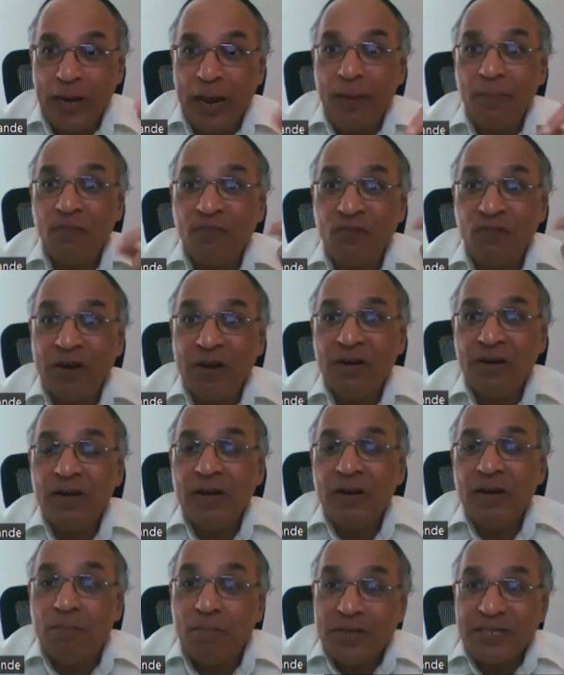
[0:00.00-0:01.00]
Type 1
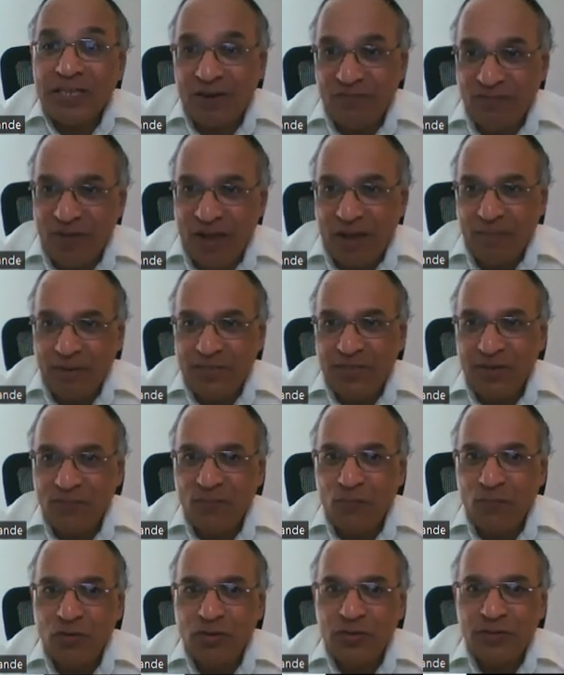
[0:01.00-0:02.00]
muscle fibers,
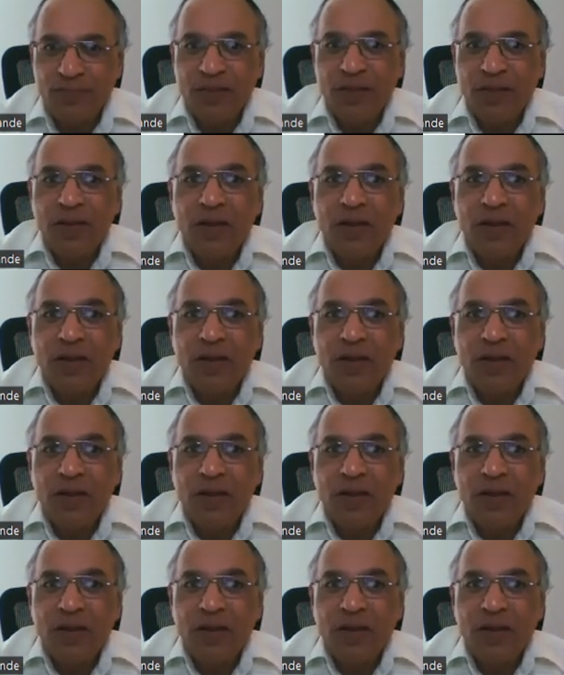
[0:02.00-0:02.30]
of course.